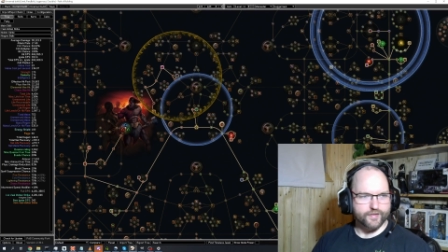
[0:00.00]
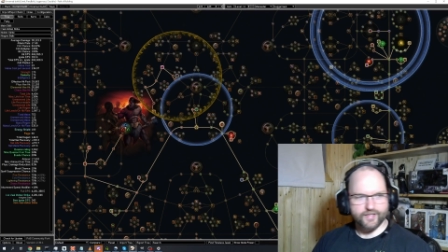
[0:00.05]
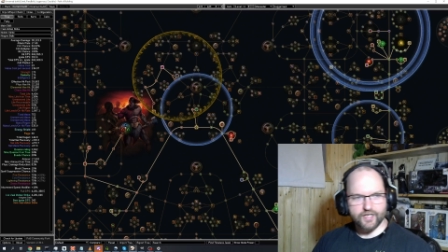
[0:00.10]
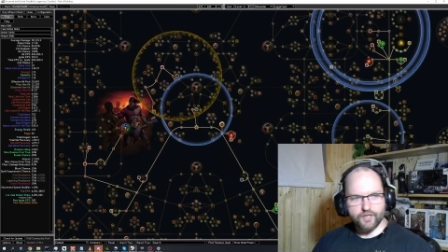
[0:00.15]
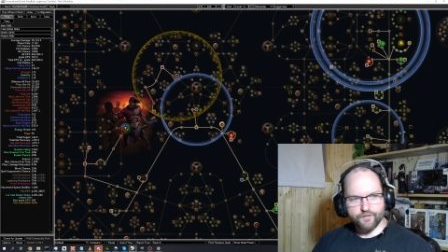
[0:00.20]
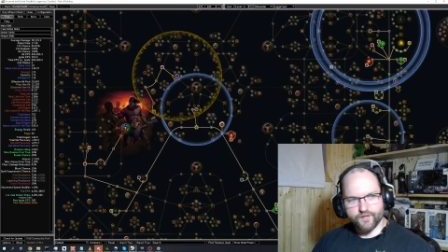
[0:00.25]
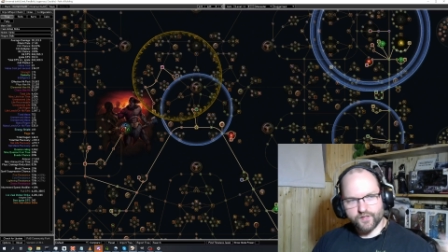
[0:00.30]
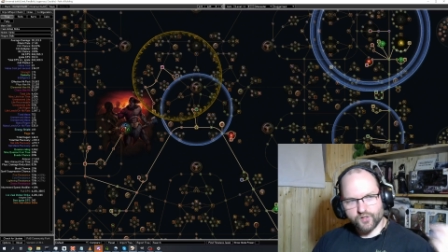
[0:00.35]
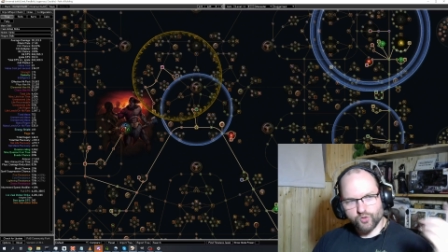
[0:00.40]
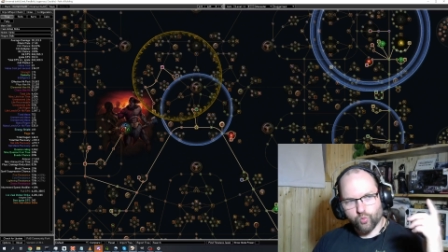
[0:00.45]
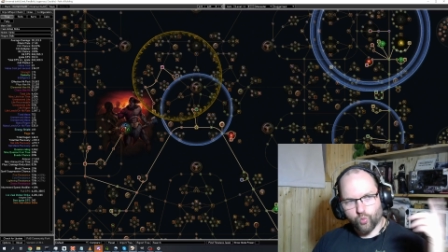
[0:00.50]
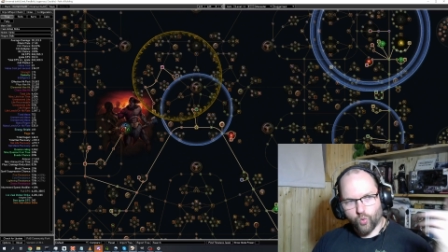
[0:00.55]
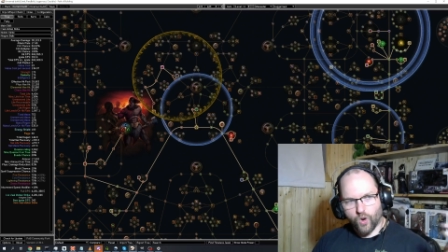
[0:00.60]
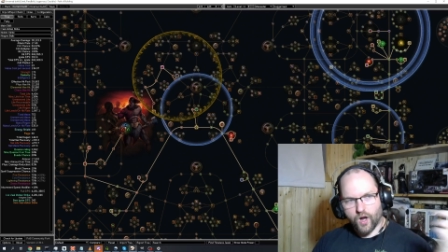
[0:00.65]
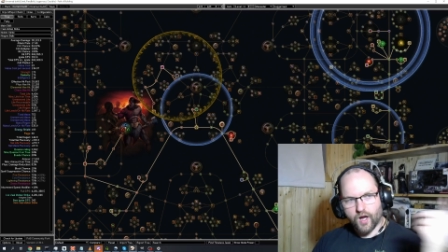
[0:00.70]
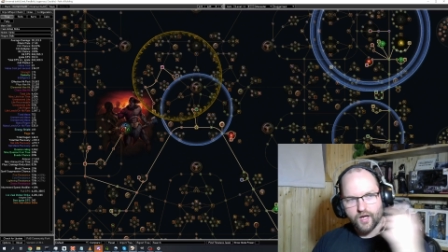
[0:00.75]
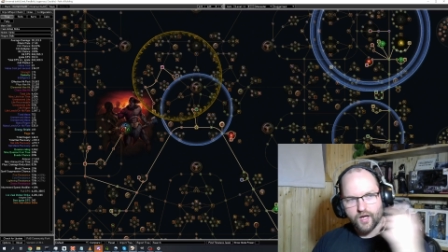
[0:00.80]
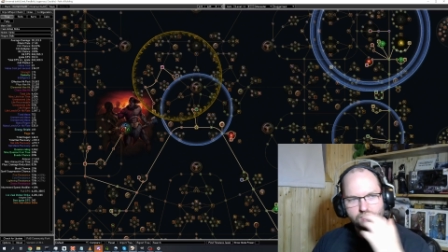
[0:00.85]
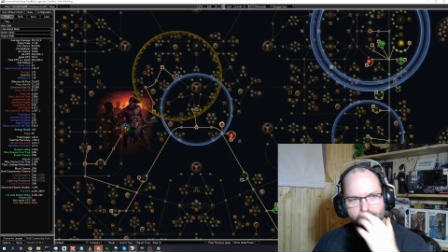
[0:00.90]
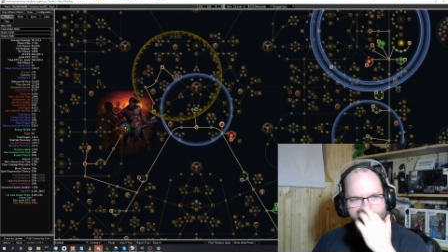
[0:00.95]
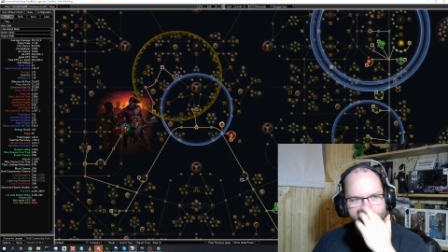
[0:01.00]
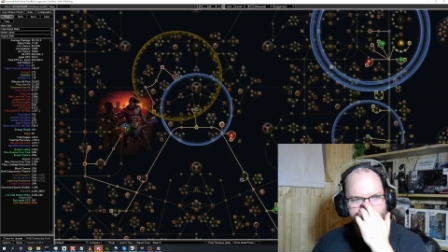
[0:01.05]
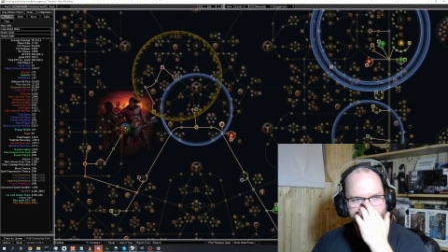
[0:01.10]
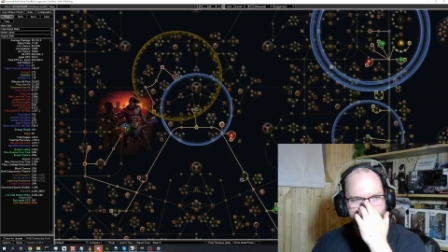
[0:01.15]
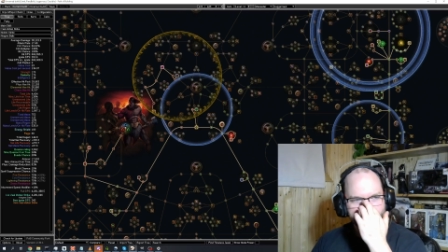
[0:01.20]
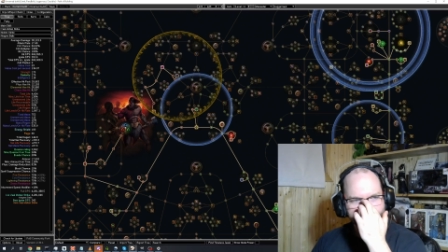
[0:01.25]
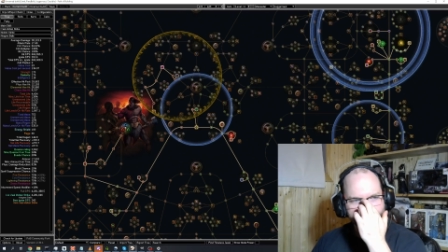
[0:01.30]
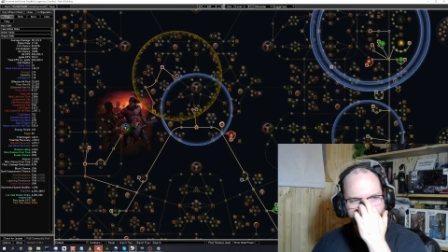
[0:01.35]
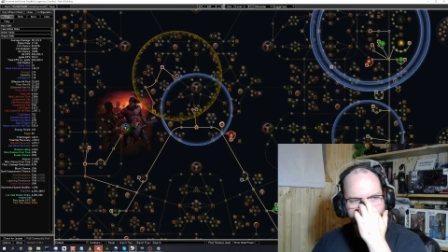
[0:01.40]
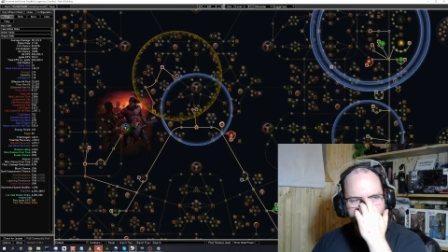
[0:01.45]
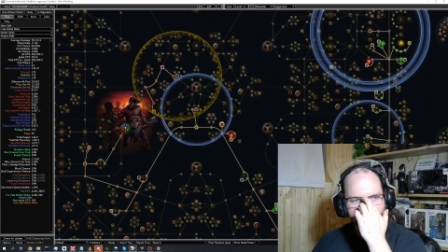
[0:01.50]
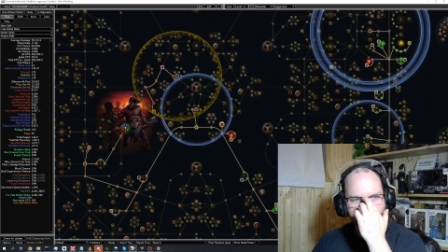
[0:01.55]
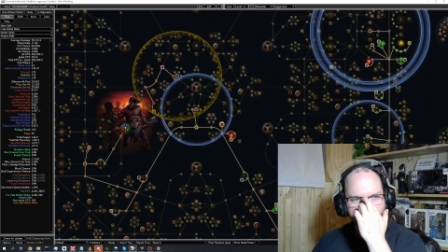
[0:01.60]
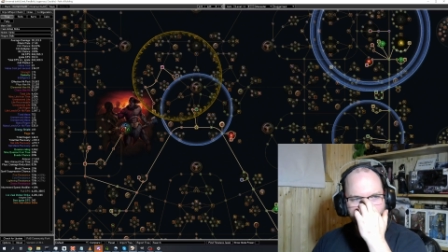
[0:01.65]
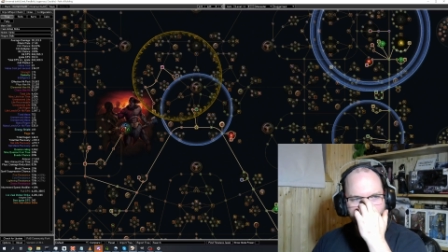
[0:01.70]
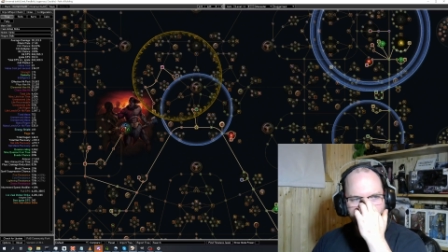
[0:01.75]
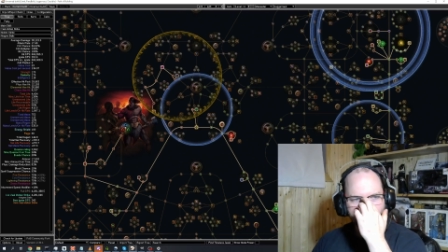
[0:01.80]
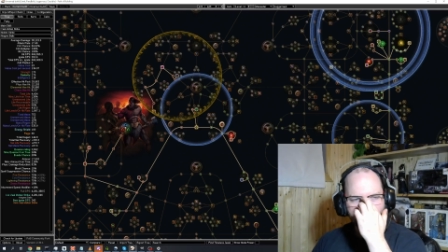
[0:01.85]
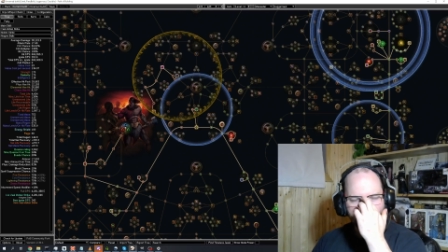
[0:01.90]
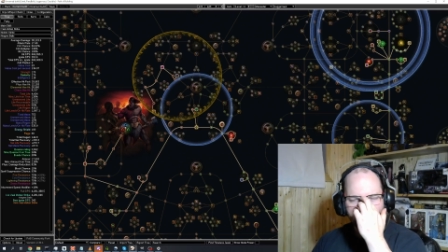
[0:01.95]
Defense wise,
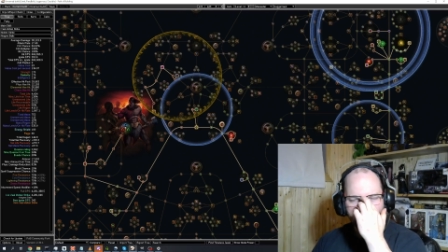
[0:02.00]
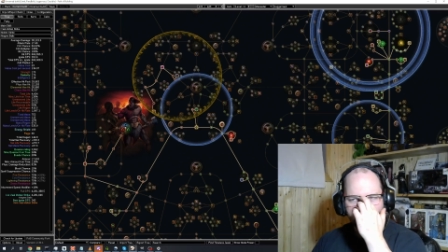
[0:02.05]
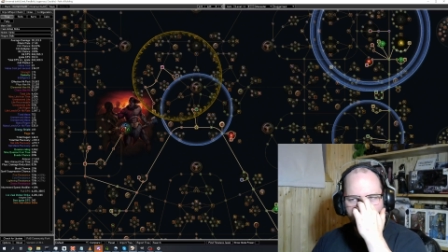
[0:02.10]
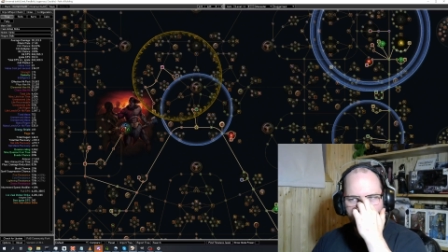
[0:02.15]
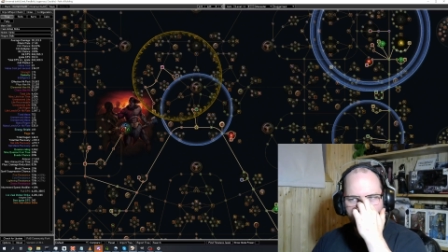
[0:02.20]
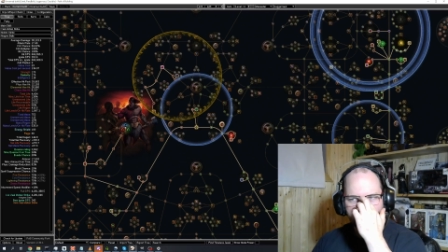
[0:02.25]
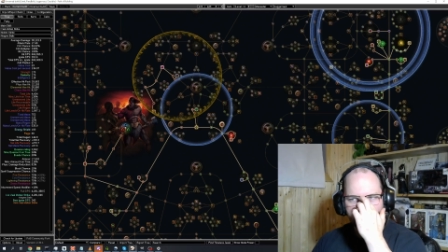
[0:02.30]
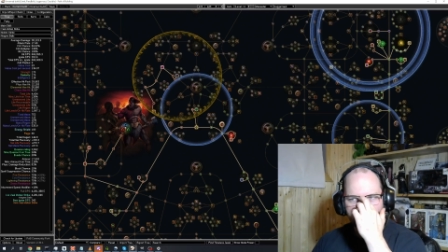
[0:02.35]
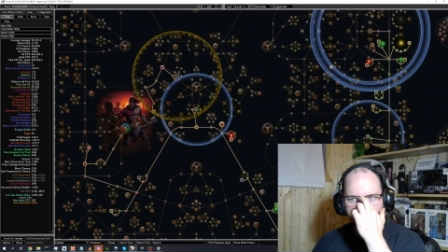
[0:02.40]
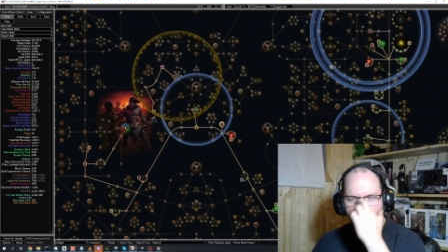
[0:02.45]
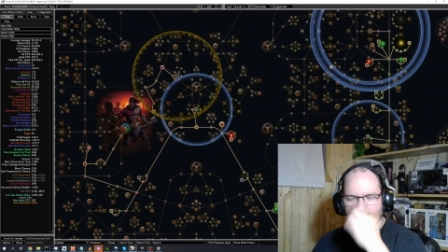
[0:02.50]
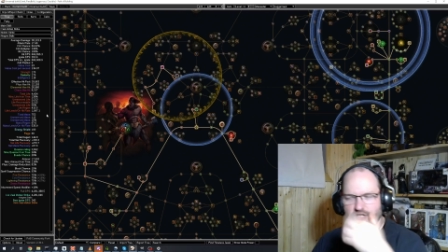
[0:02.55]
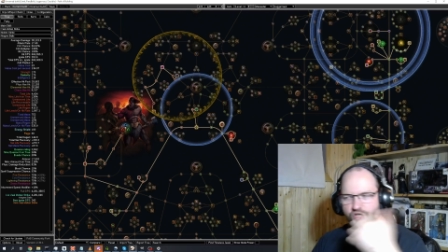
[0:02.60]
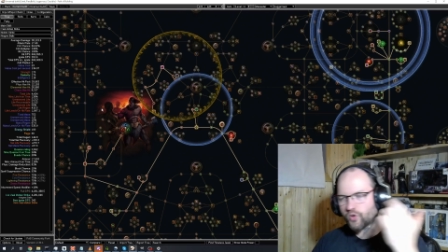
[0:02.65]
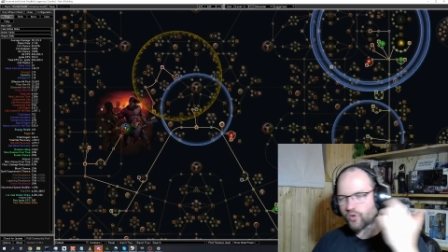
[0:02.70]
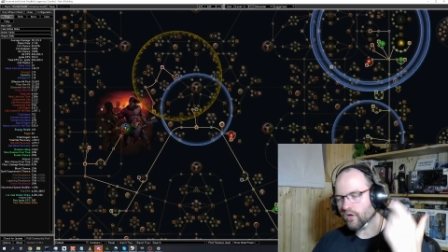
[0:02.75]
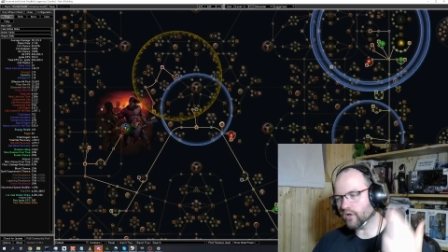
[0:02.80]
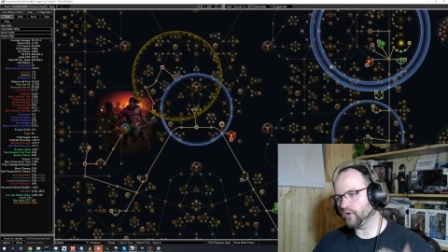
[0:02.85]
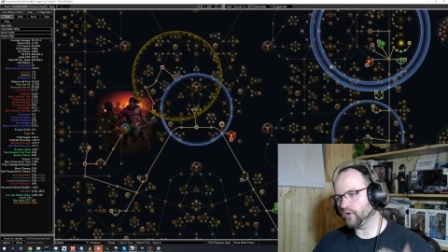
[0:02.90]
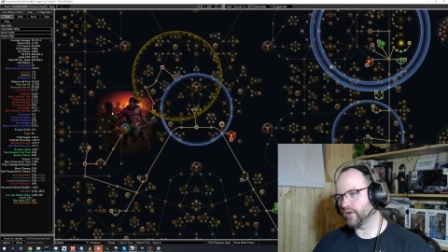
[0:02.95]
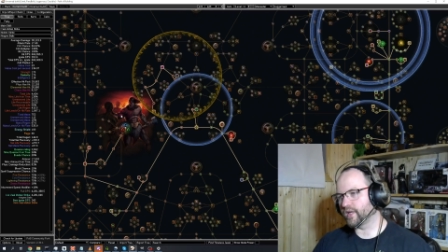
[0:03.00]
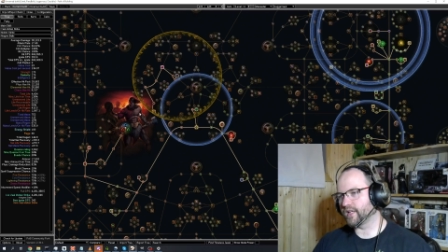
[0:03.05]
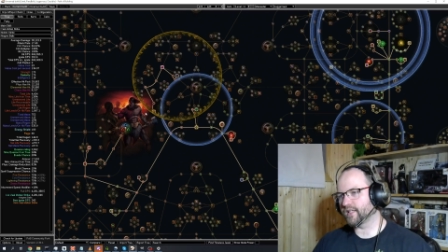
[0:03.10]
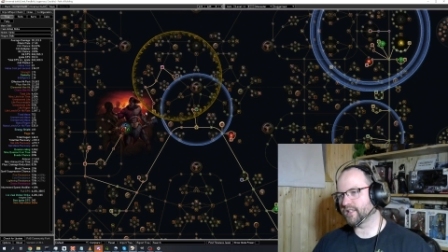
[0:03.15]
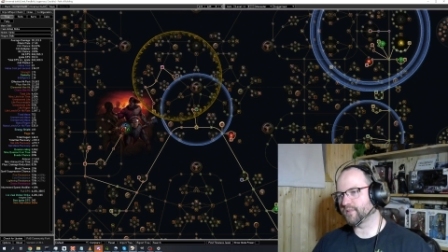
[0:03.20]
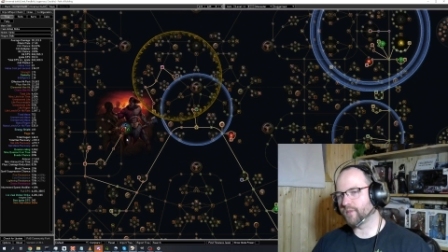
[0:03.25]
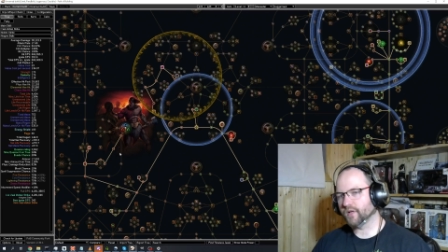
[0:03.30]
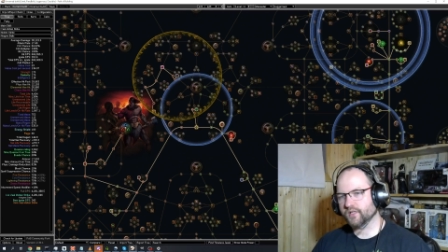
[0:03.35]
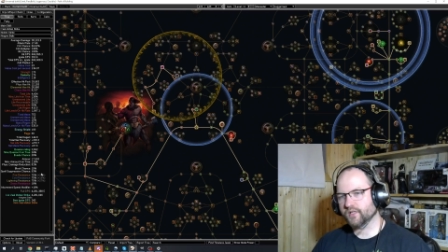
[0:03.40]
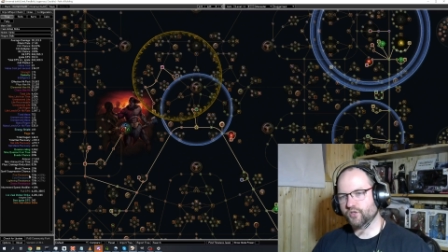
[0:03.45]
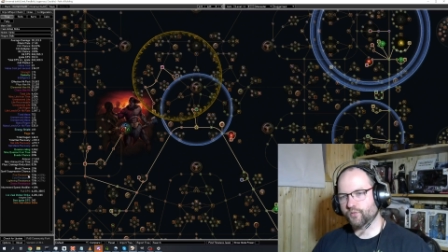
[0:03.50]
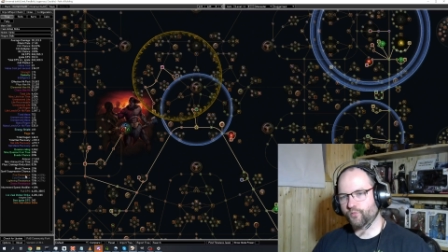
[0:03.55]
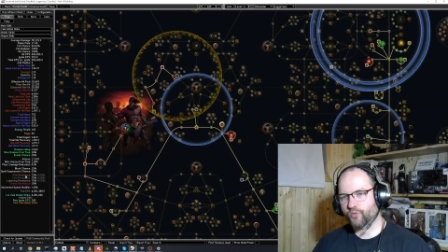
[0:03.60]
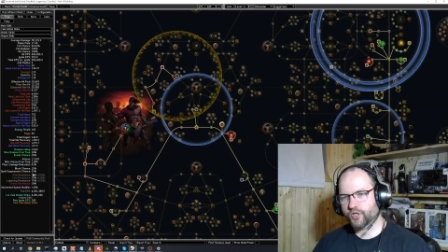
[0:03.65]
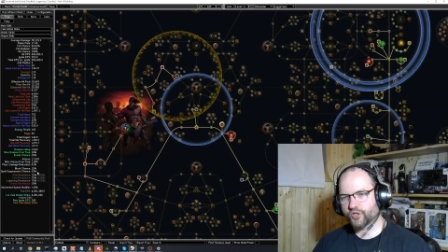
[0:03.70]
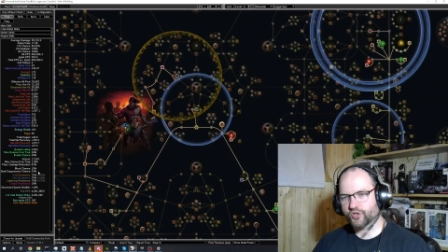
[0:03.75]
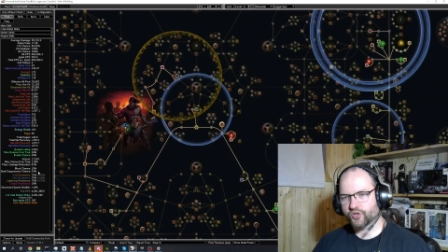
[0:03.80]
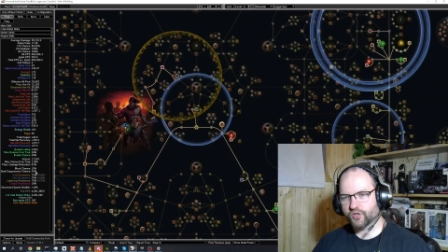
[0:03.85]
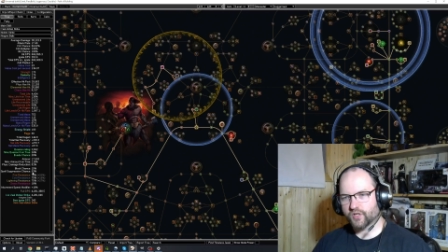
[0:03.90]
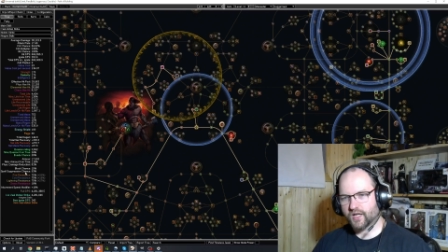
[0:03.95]
I struggle to get spell
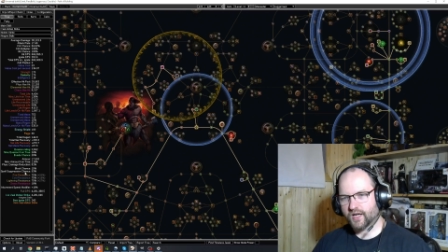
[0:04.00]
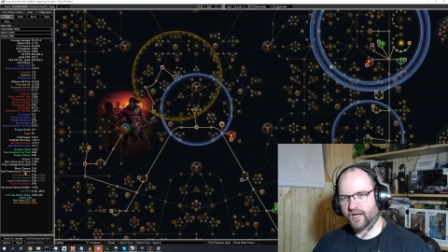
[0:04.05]
suppression.